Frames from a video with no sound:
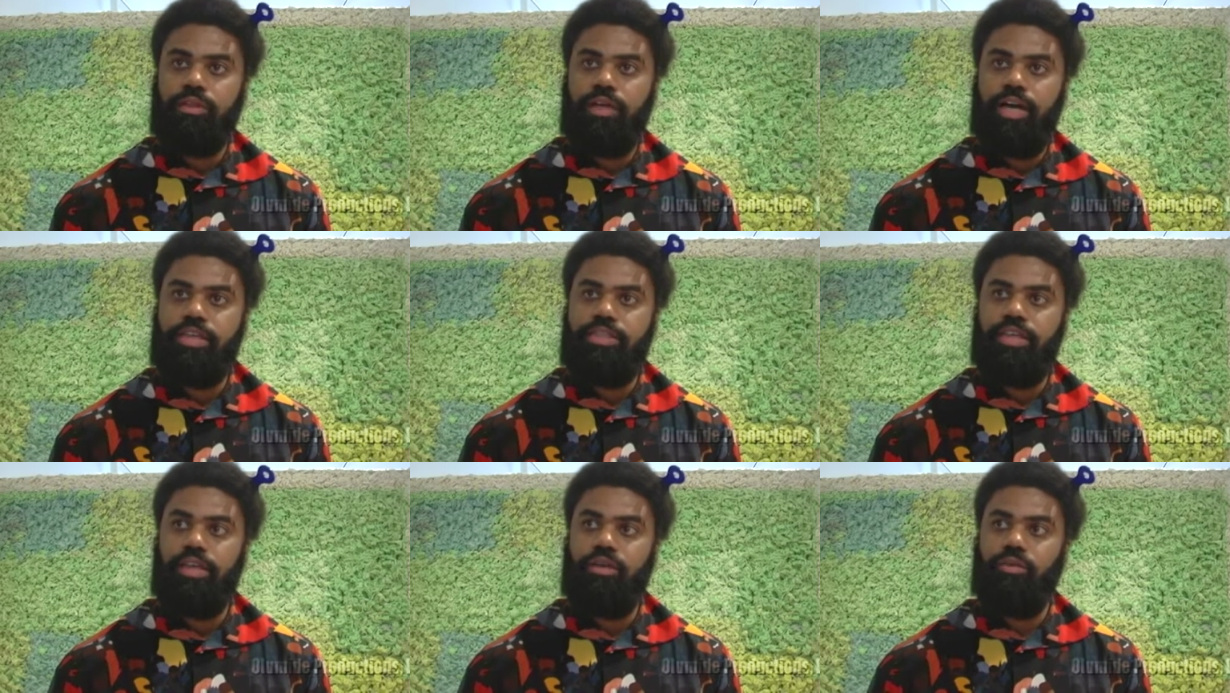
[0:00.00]

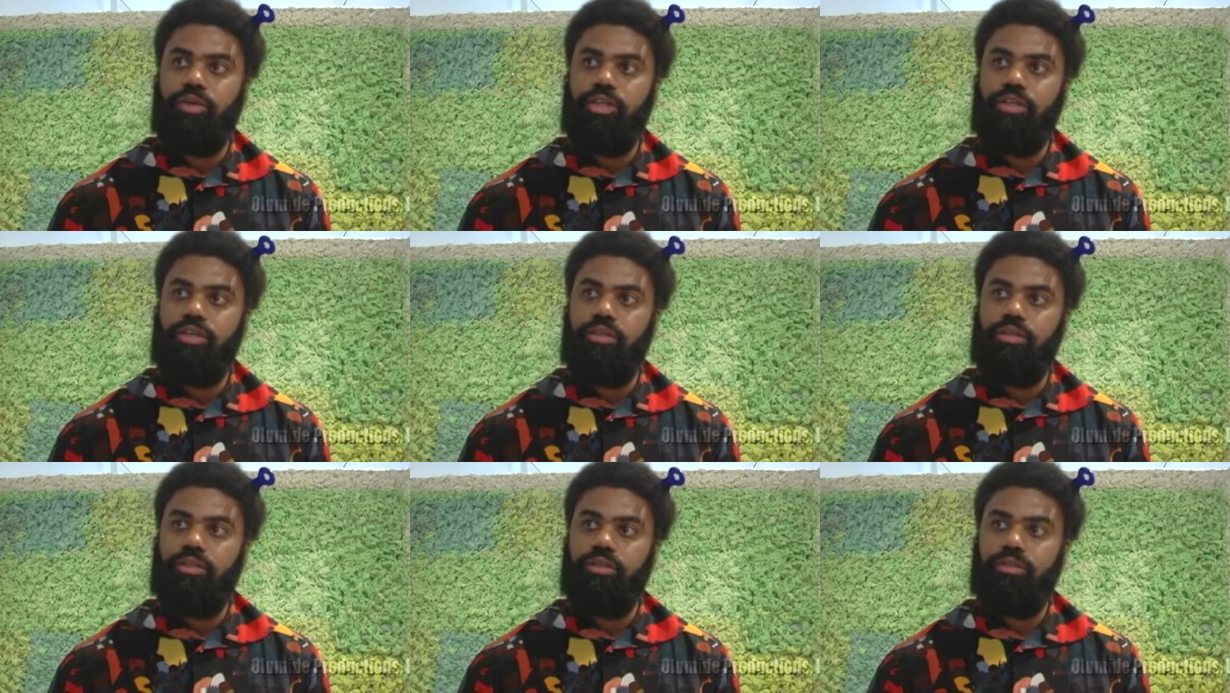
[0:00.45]
I think when
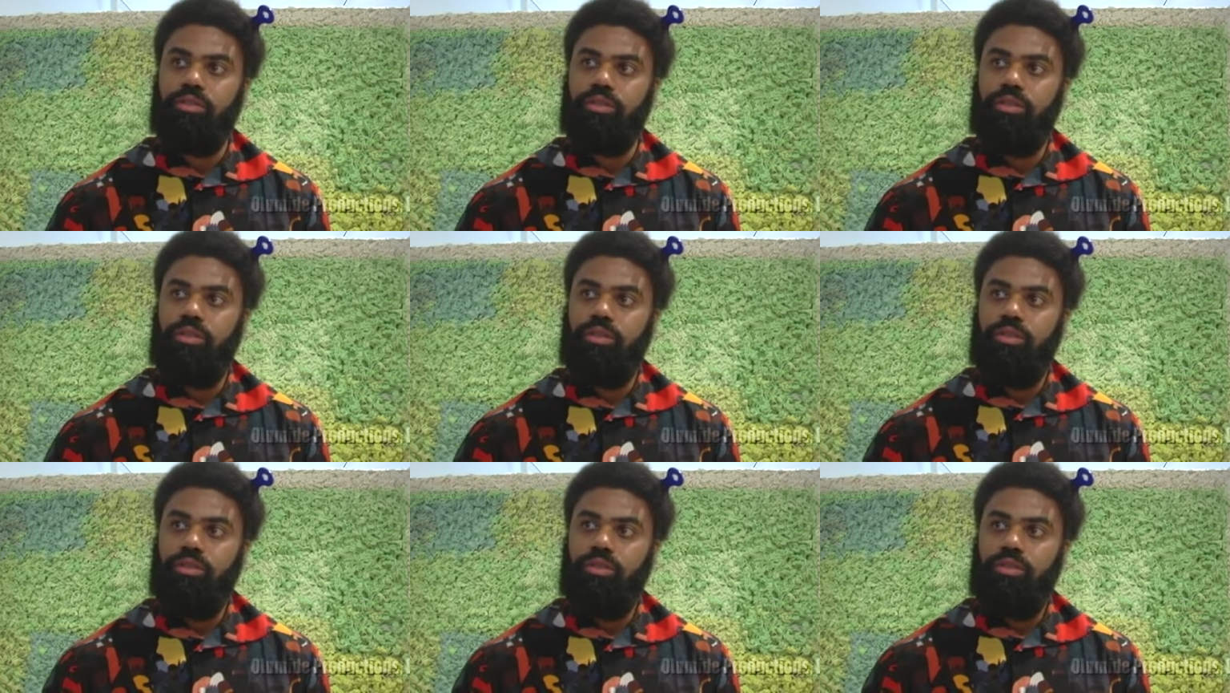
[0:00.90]
you
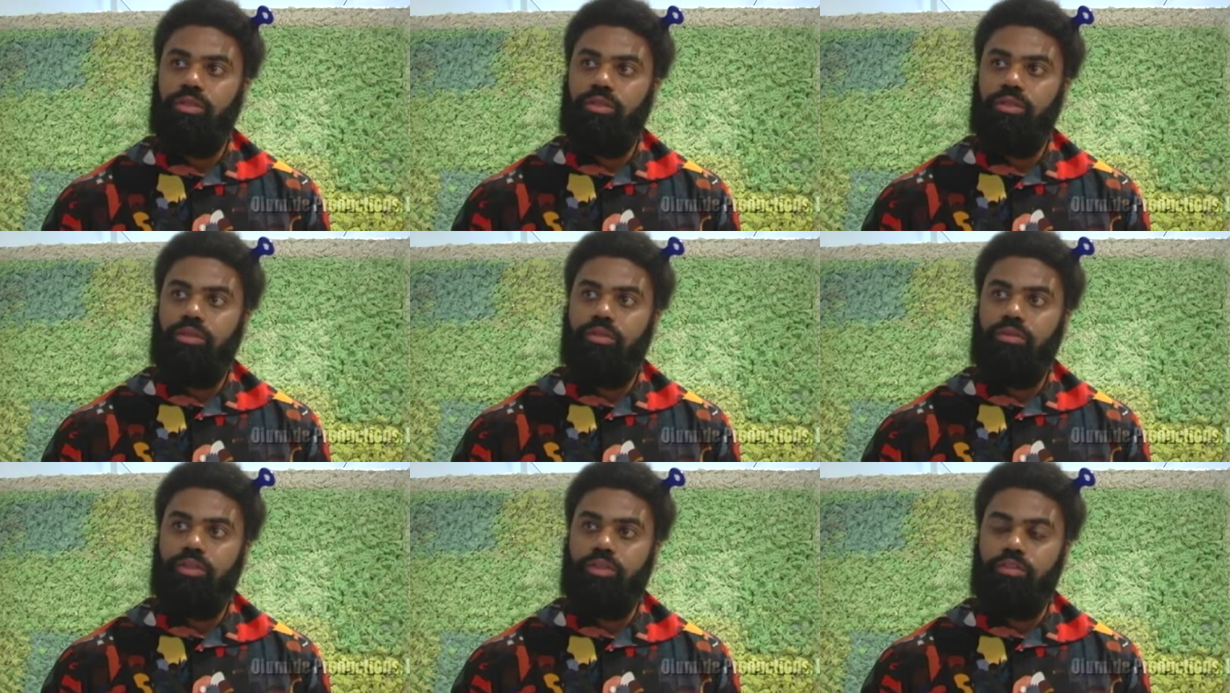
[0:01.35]

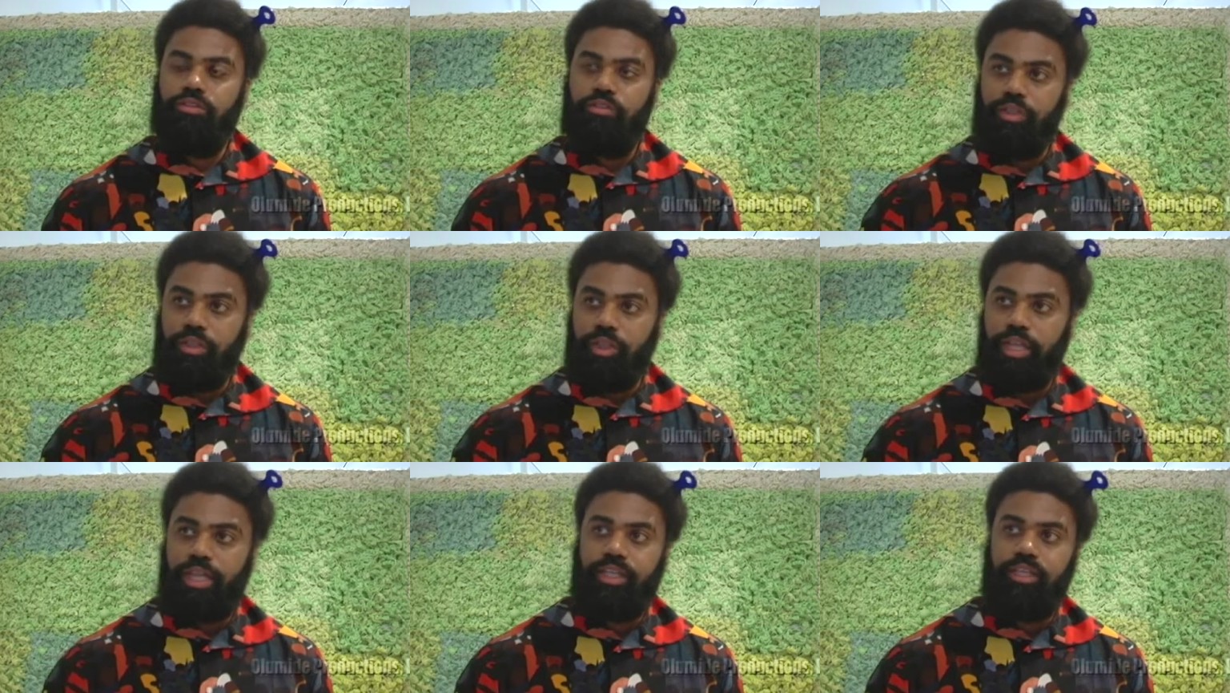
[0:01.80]

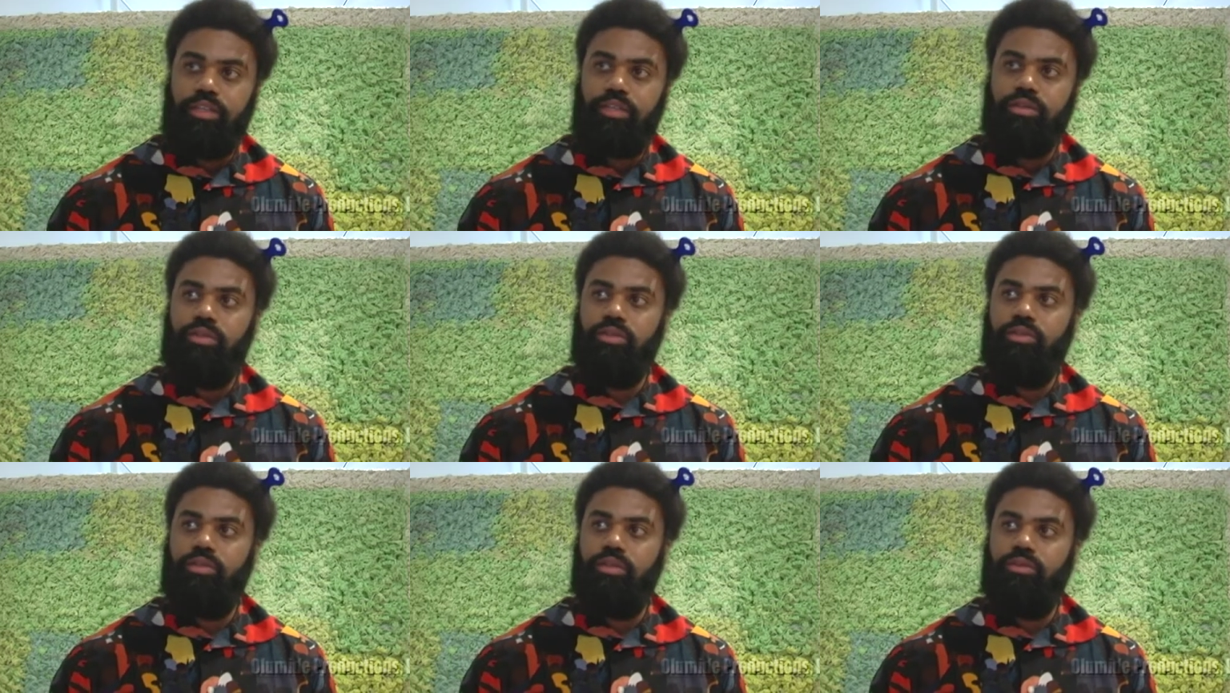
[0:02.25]
feel like
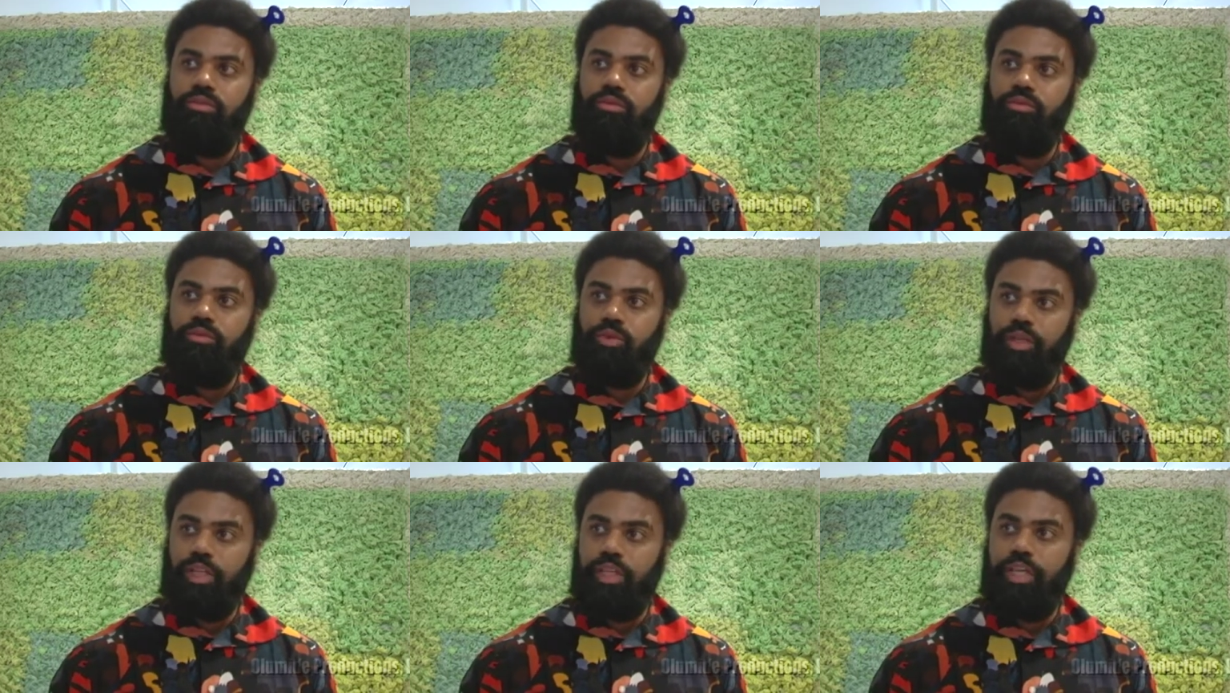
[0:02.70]
you
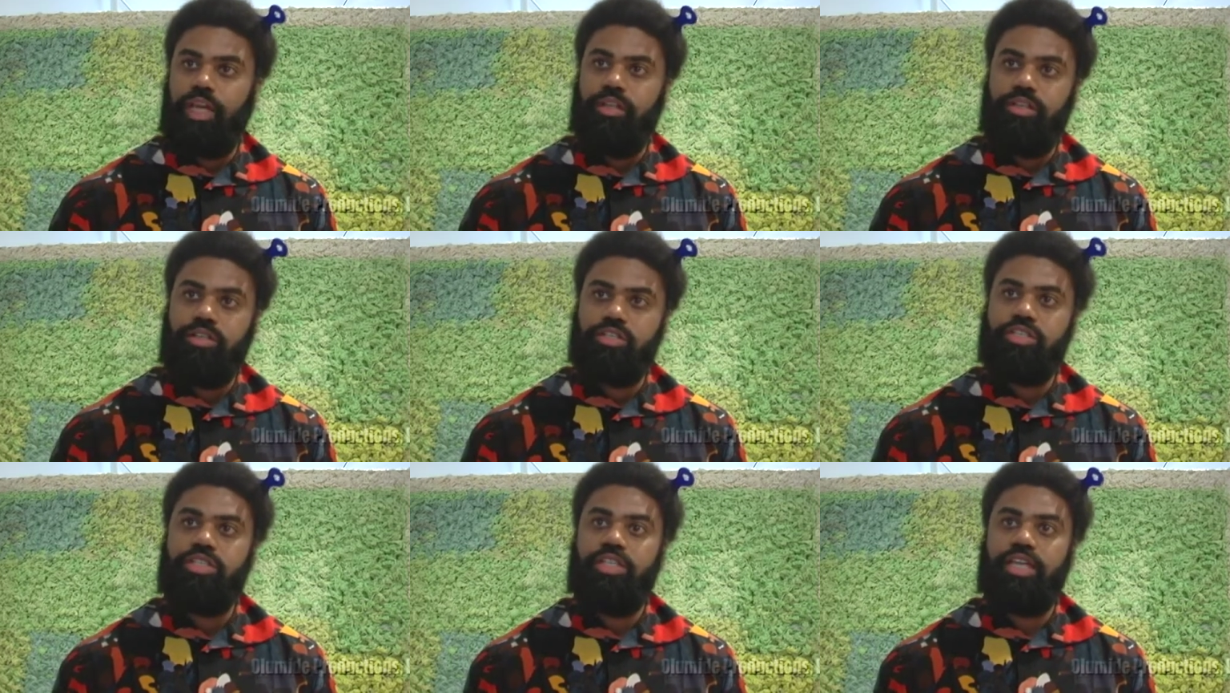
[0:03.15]
really
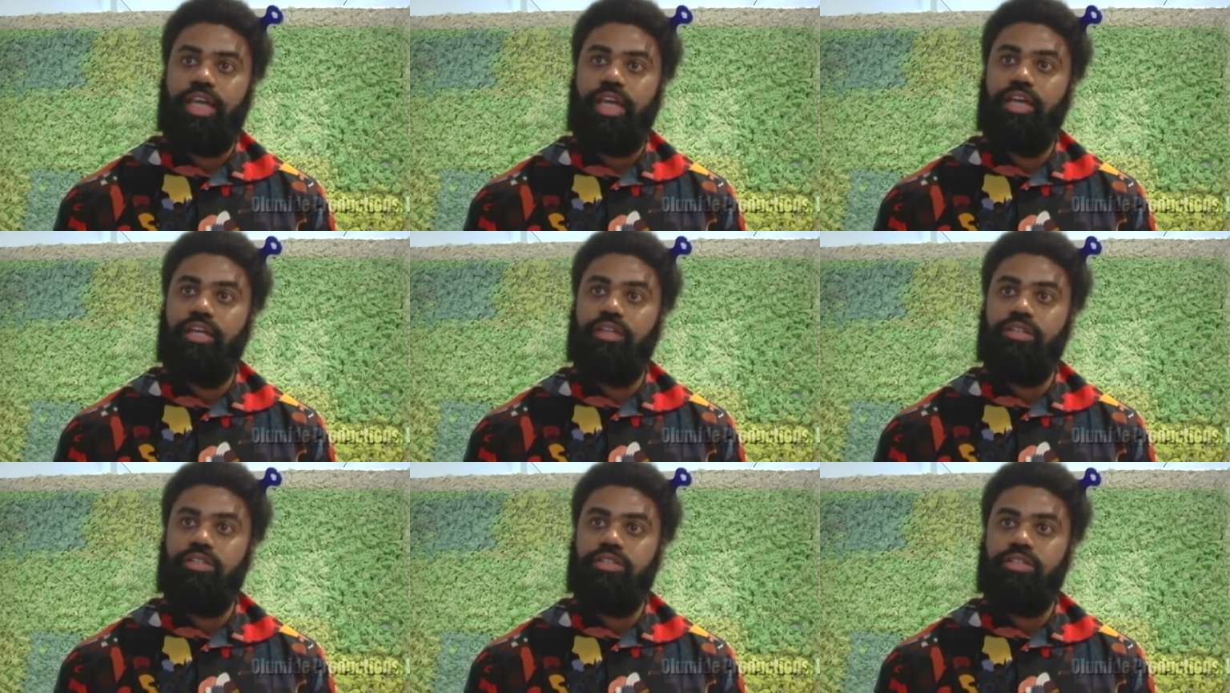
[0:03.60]

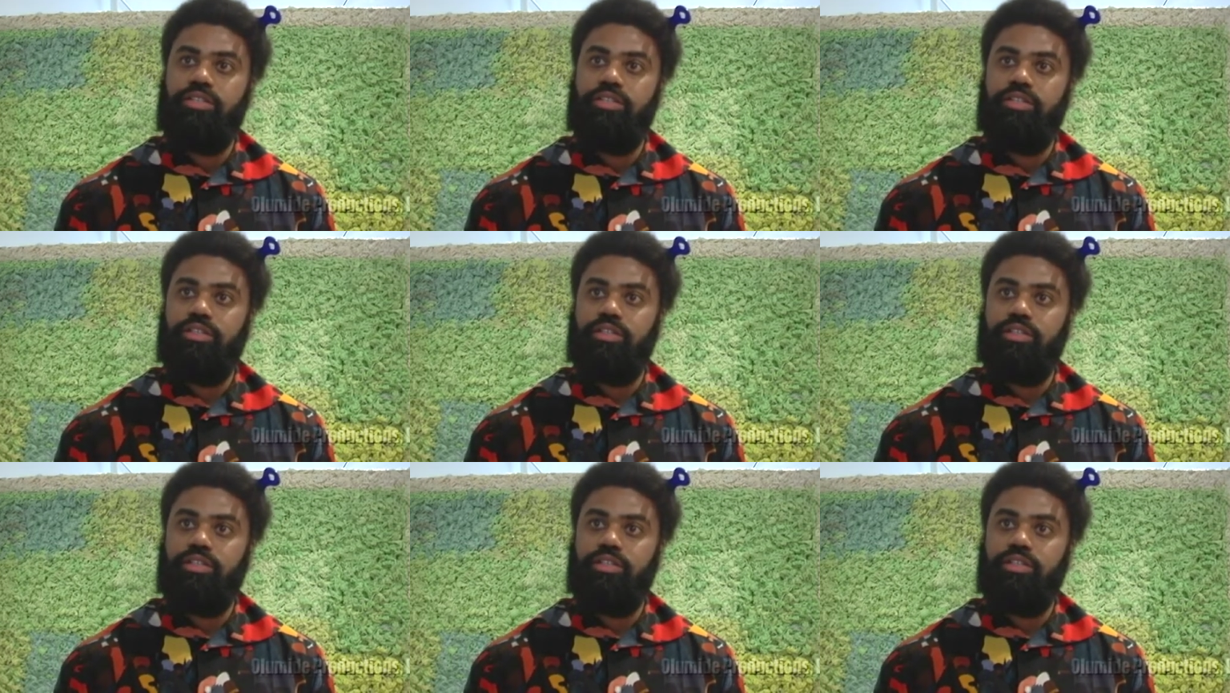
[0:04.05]
understand